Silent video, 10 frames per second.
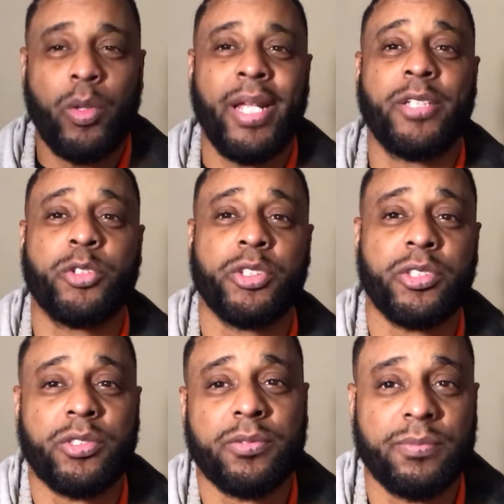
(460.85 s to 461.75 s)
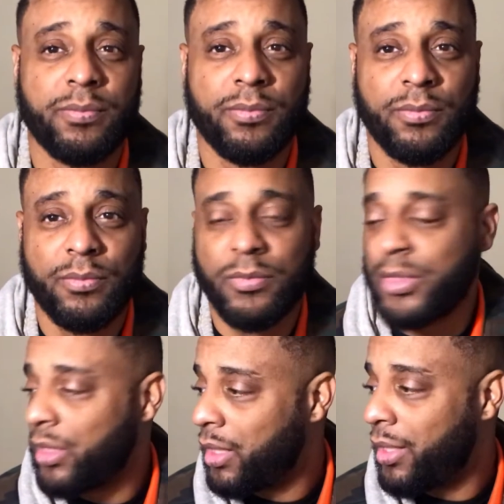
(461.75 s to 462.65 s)
interest.
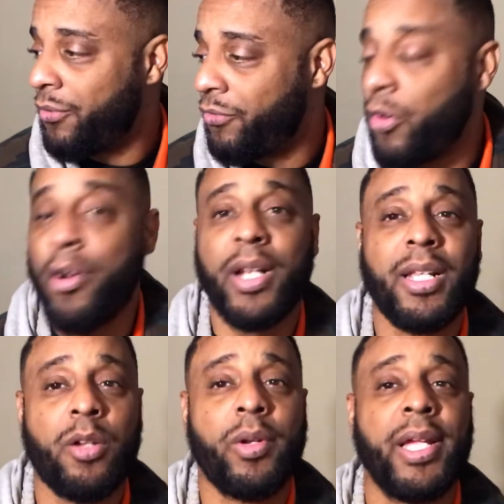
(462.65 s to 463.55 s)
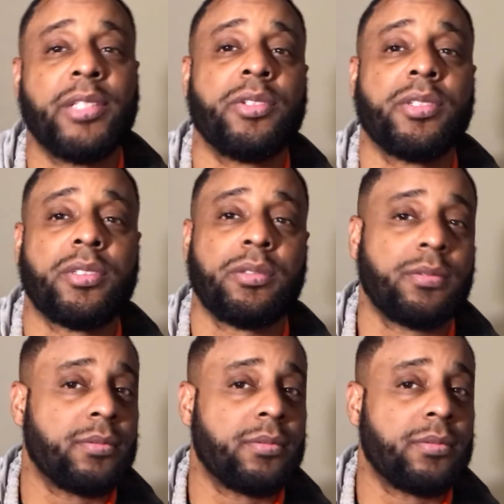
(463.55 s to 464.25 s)
Very little interest.